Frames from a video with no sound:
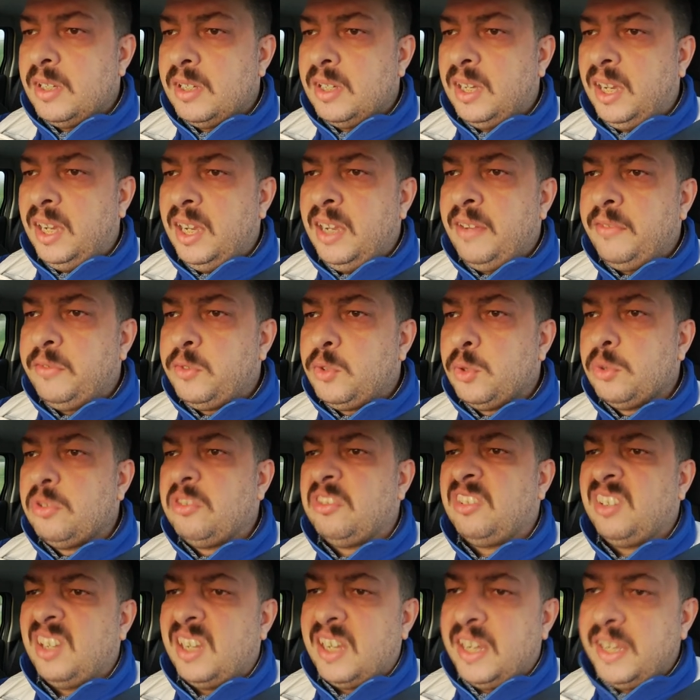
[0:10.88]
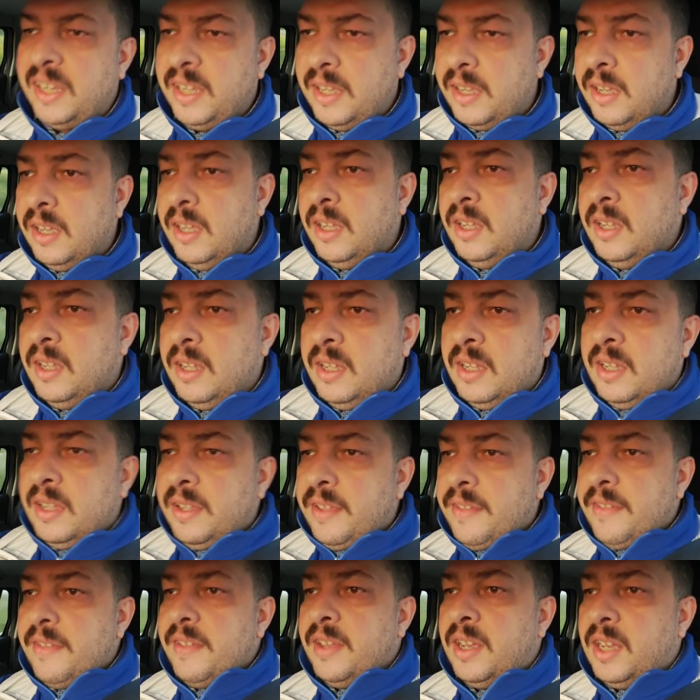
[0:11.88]
I have to say
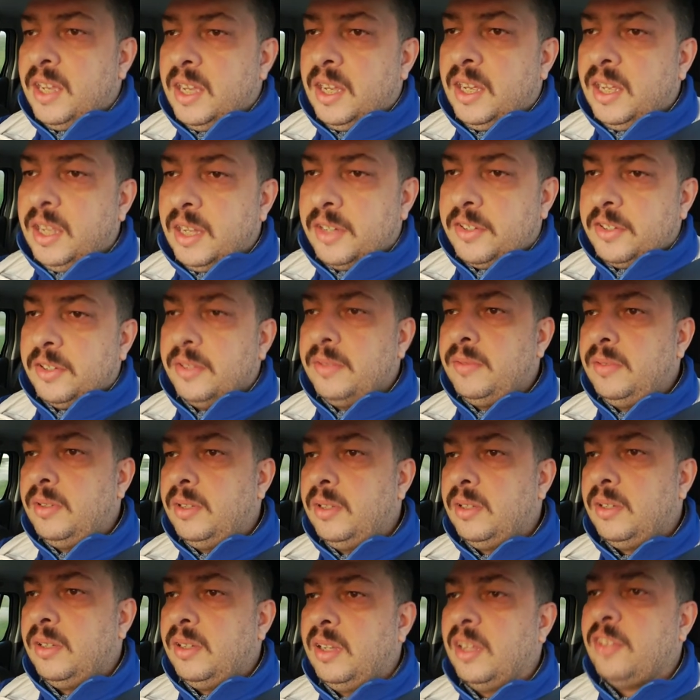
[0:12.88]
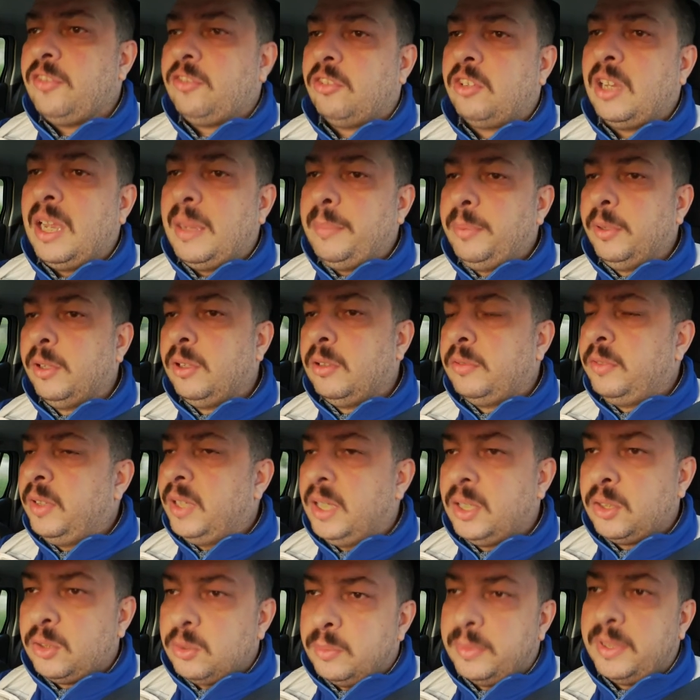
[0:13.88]
that last couple of
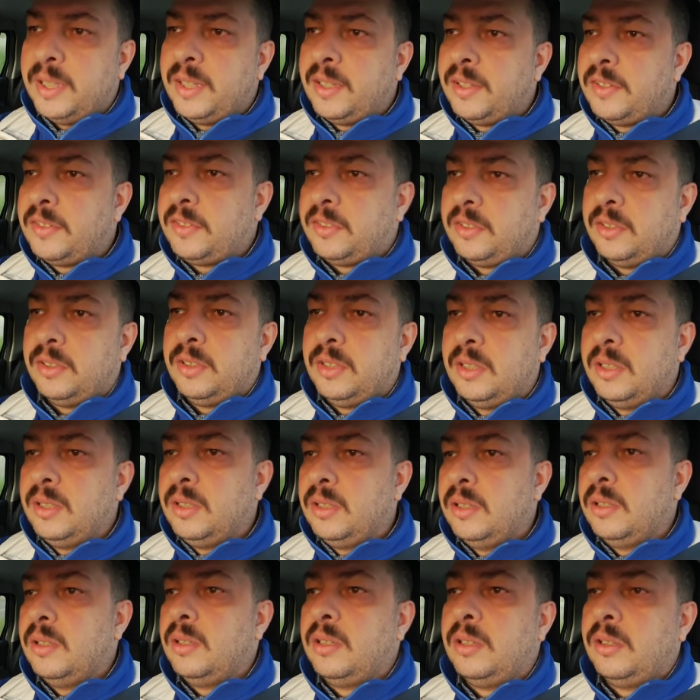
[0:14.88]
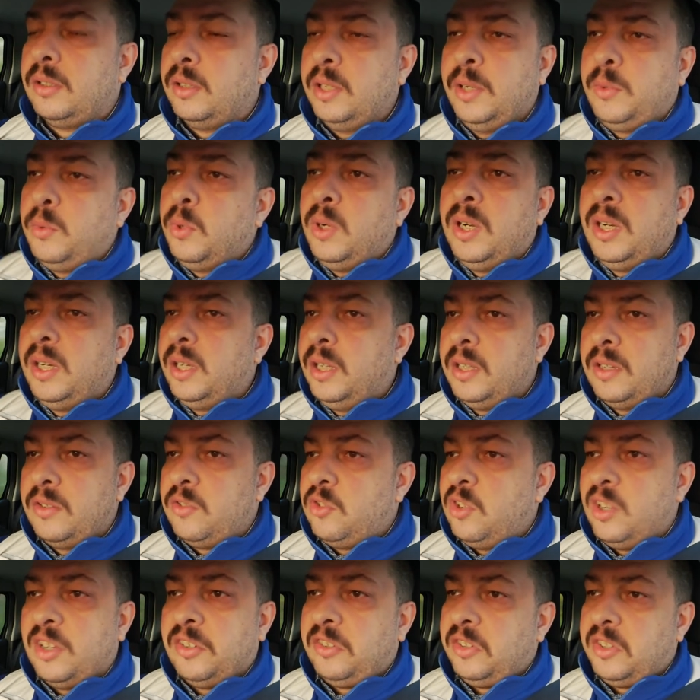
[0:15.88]
arguments require
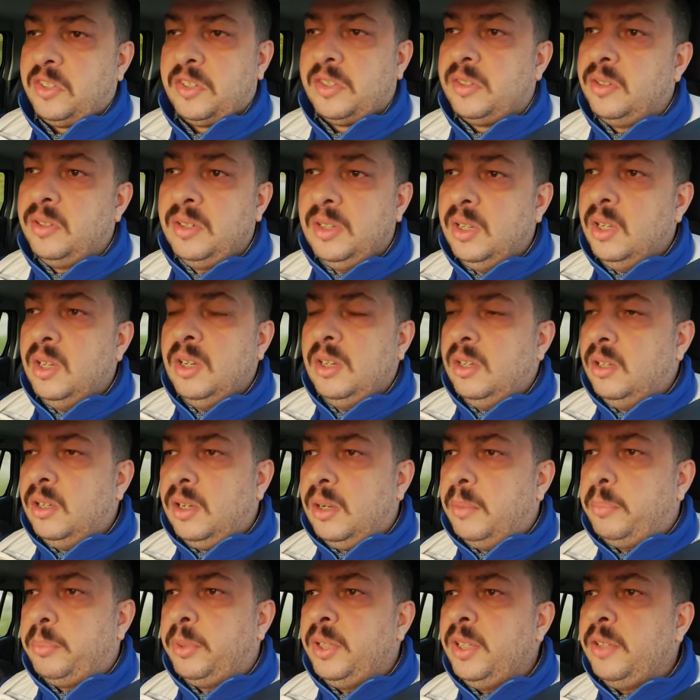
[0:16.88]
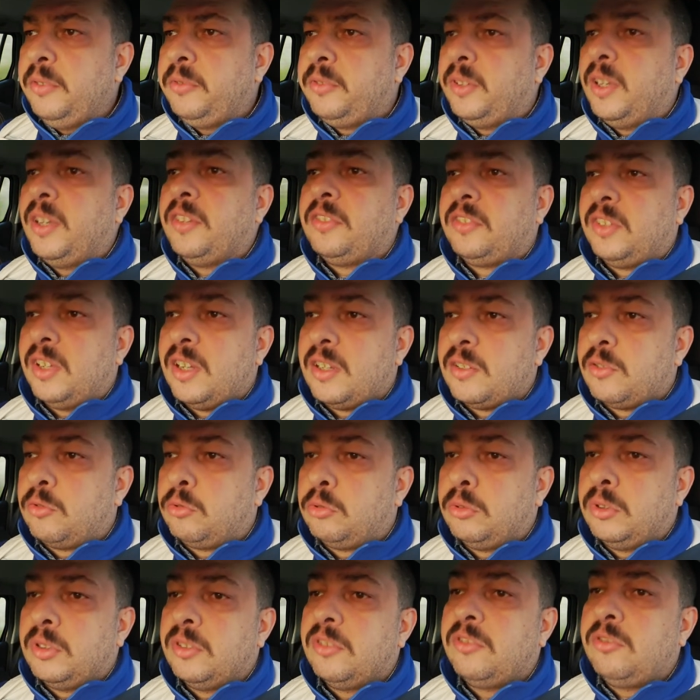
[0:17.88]
just a pretty fast
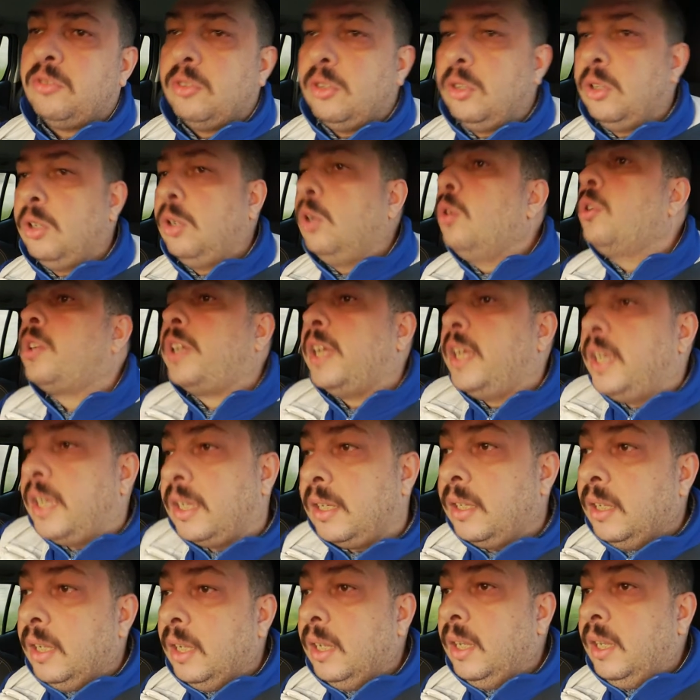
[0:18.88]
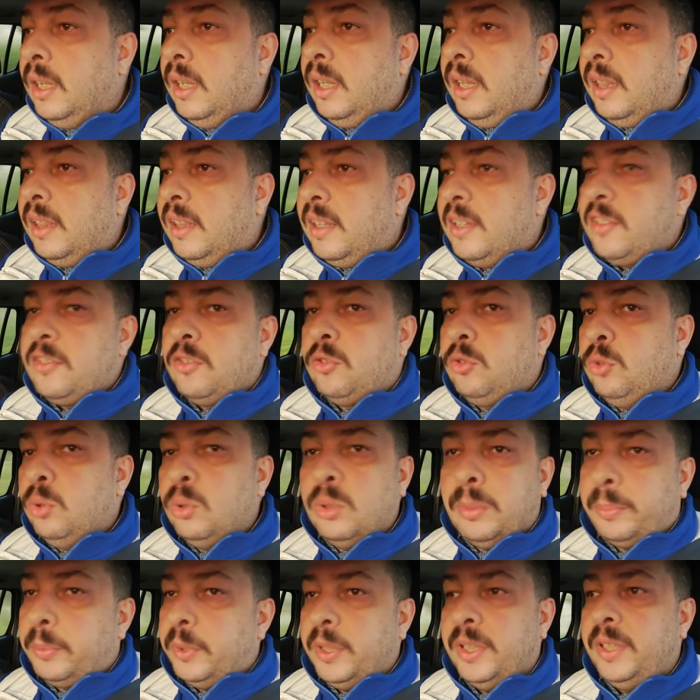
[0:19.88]
answer, so okay, let's
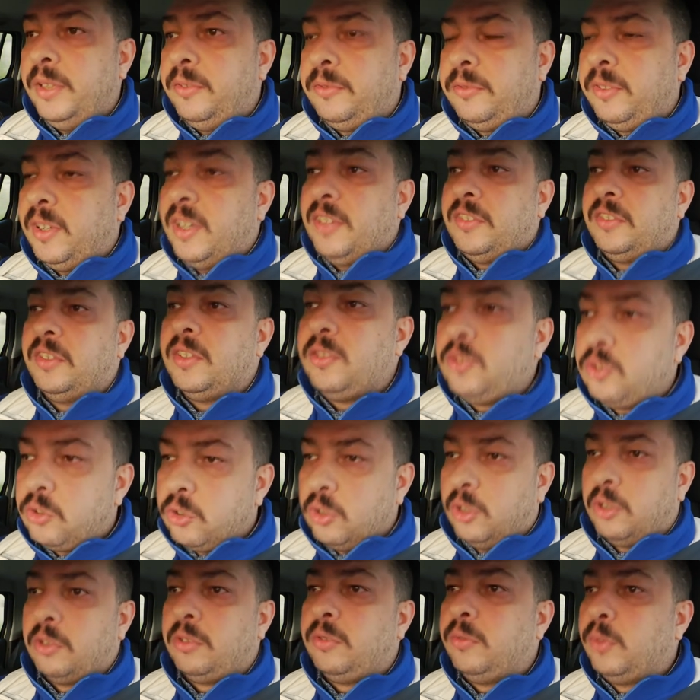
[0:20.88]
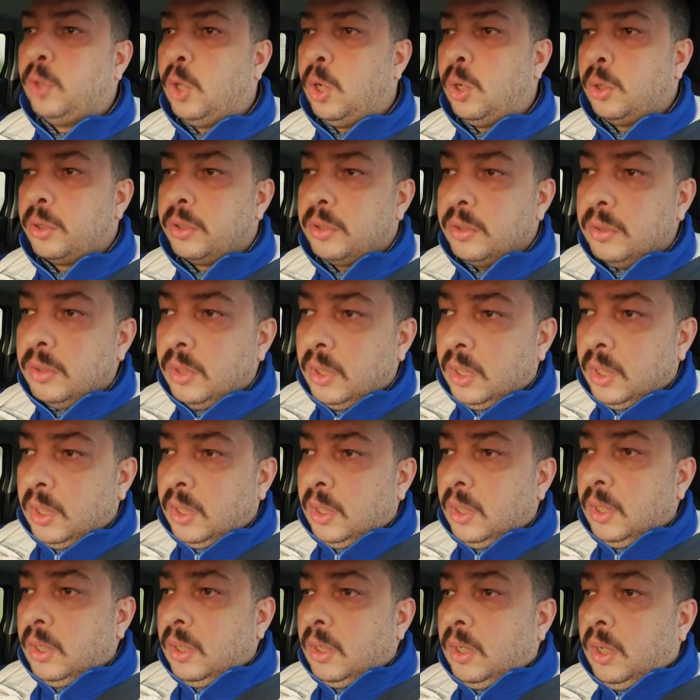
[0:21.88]
do a pretty fast and short vlog.
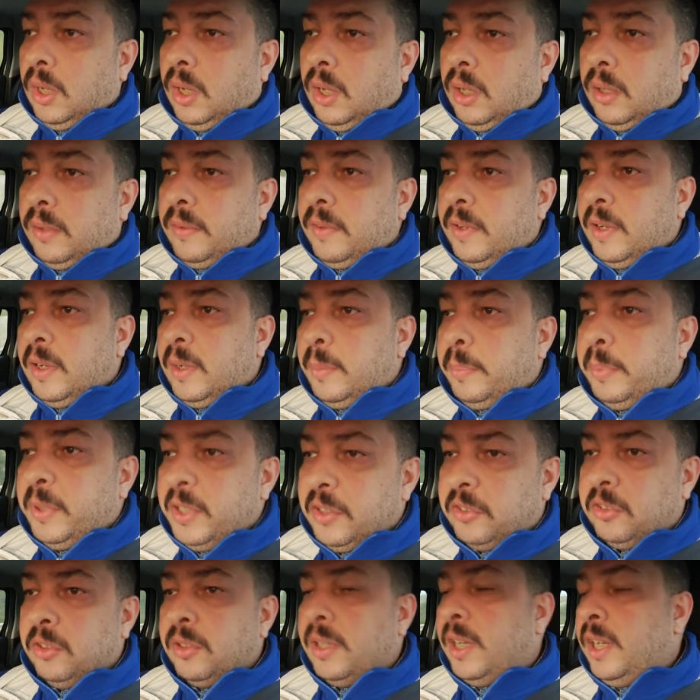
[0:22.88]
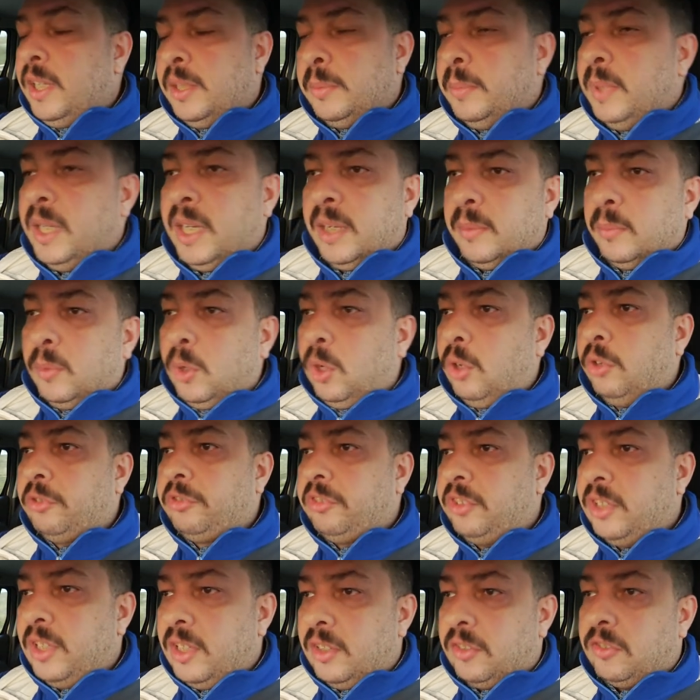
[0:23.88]
The person I admire
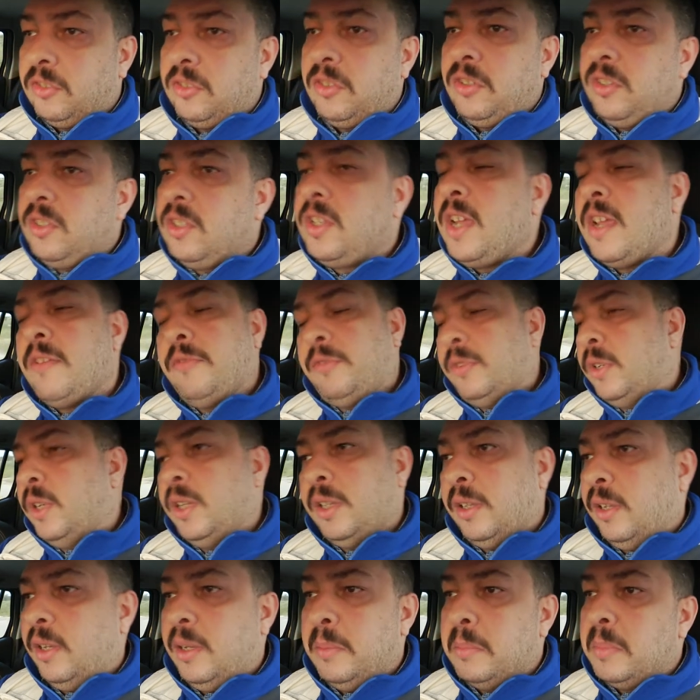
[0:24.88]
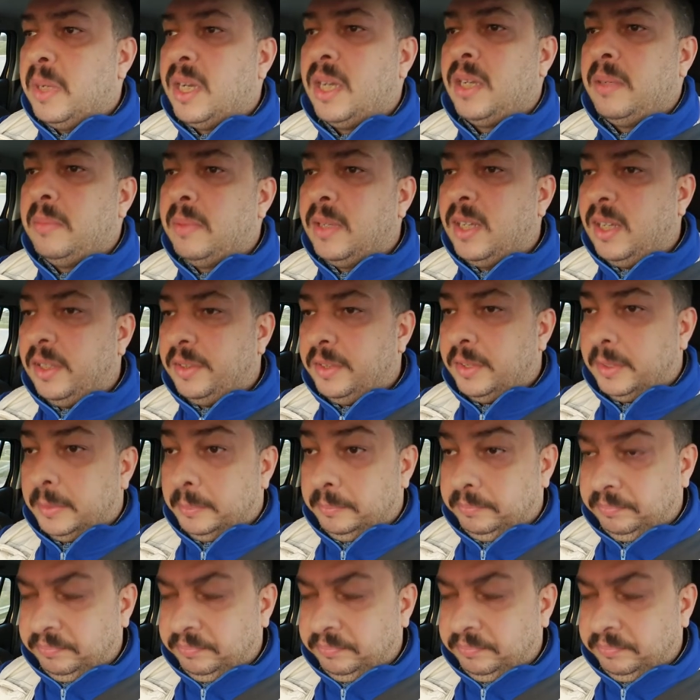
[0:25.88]
most is definitely my mother.